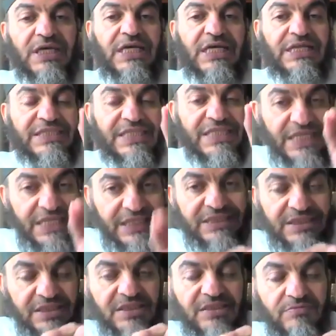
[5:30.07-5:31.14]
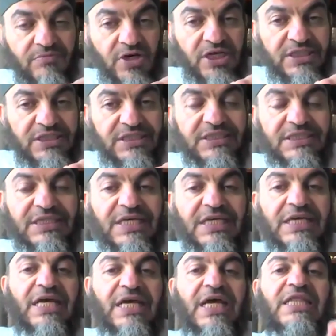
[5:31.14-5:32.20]
is this much,
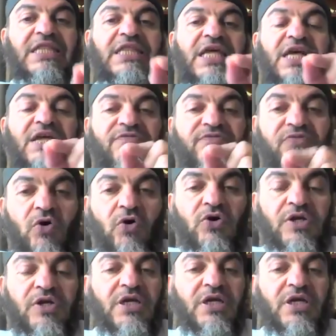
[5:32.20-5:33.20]
and therefore